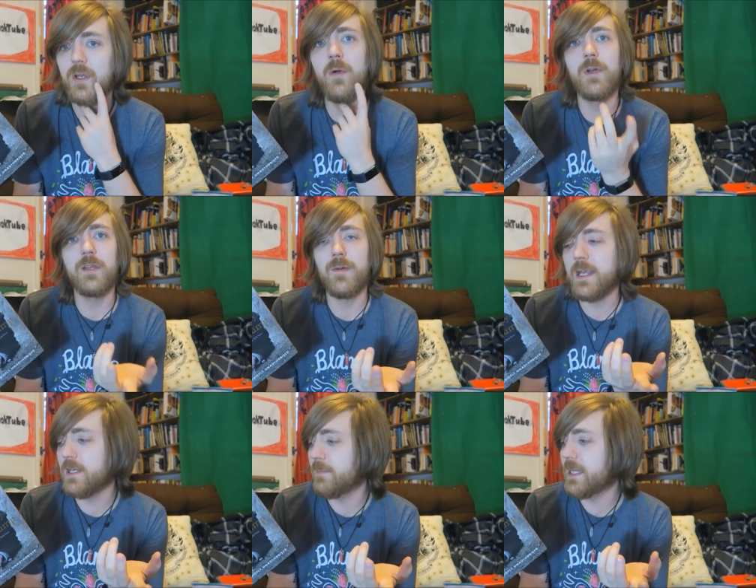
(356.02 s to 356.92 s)
You know what
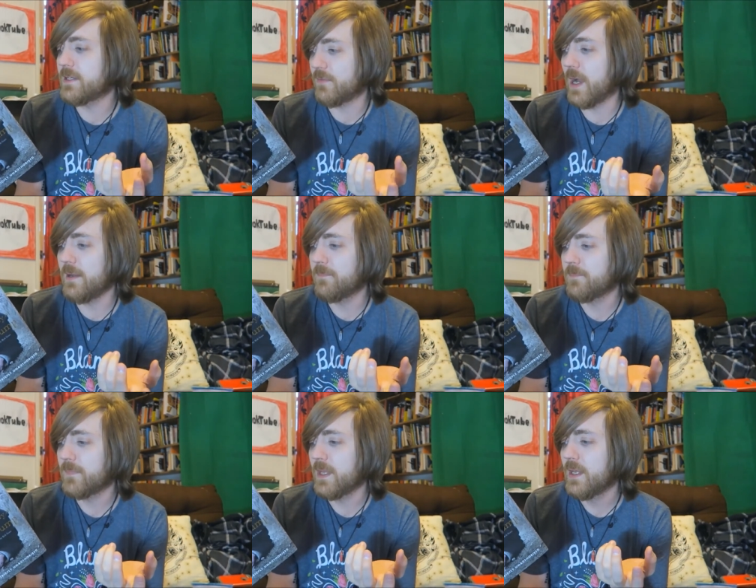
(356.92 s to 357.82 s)
uranium is, right?
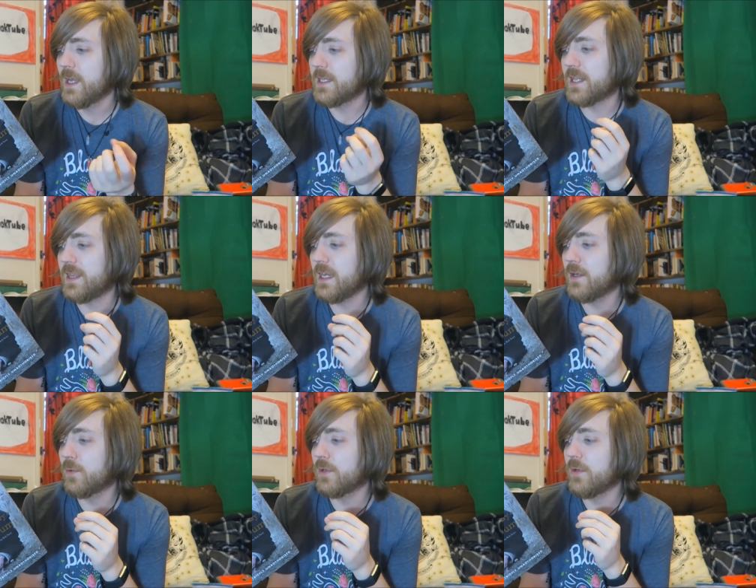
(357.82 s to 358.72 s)
It's a
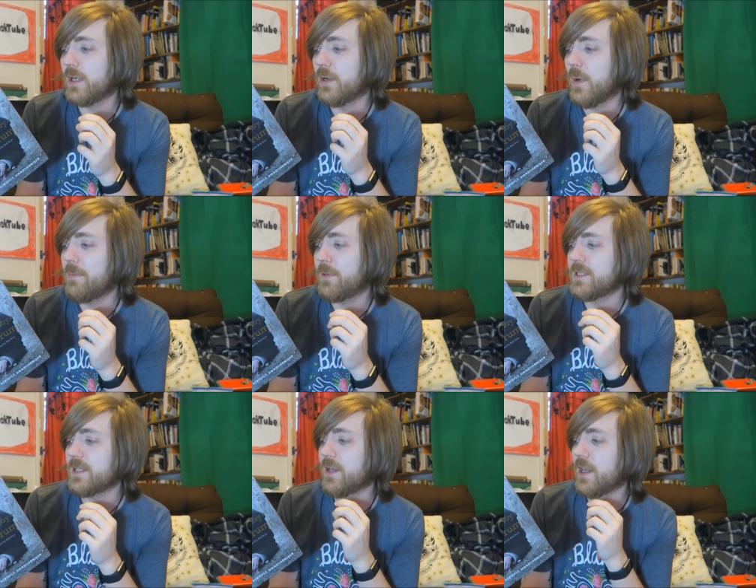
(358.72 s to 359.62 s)
thing called nuclear
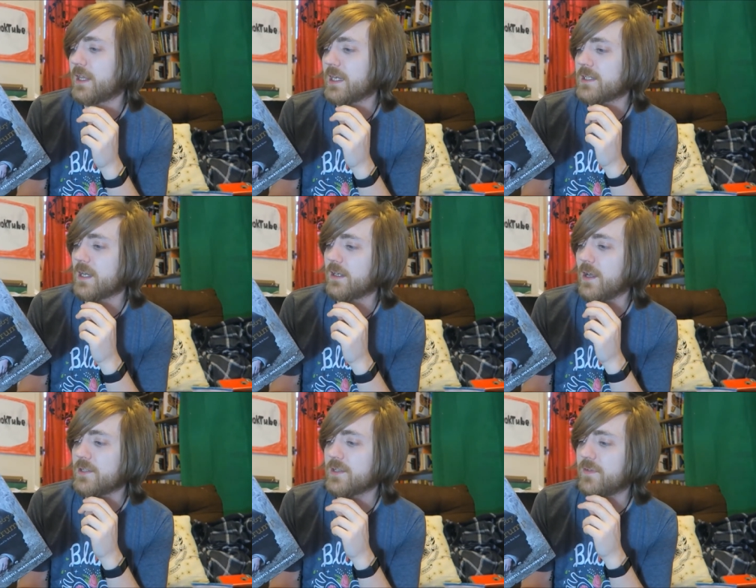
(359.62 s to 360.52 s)
weapons and other things, like
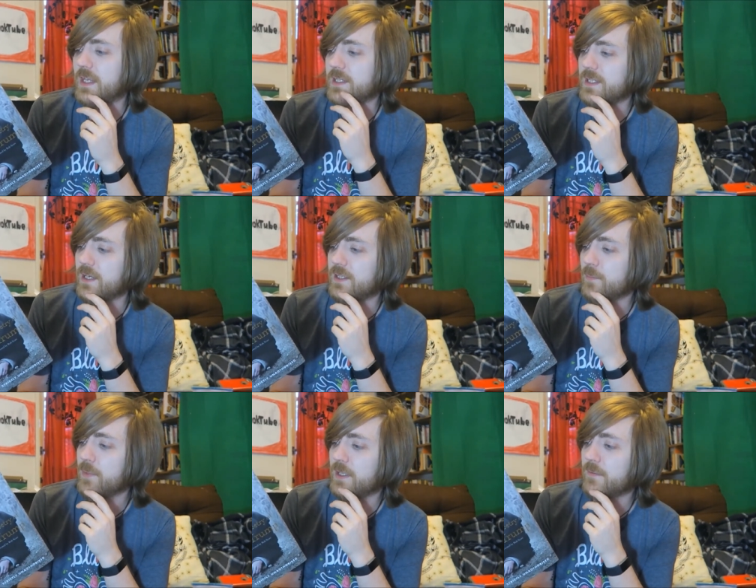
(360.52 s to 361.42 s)
lots of things that are
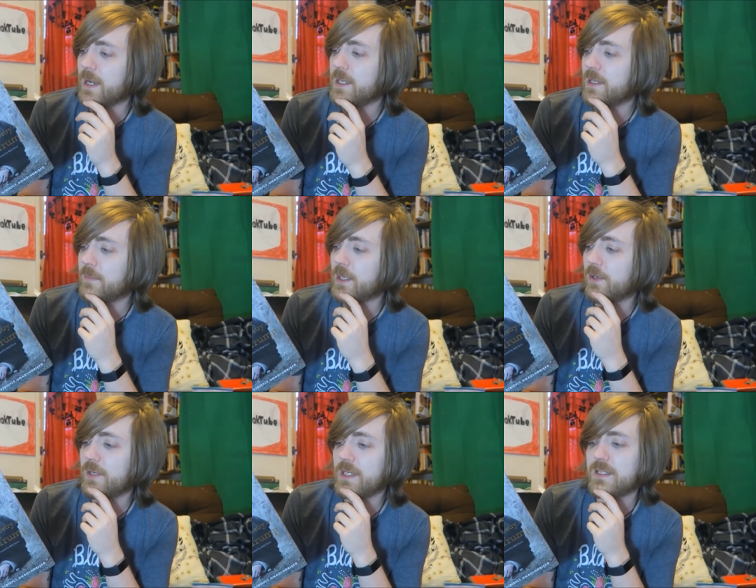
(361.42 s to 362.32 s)
done with uranium,
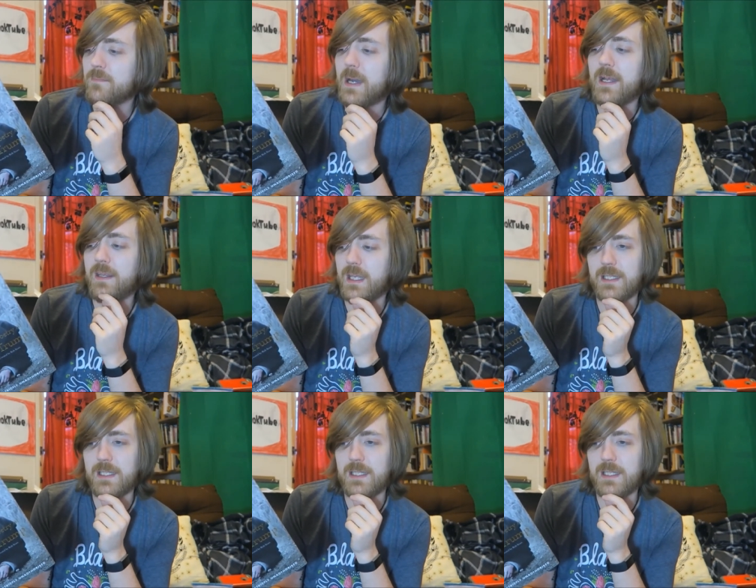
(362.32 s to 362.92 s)
including some bad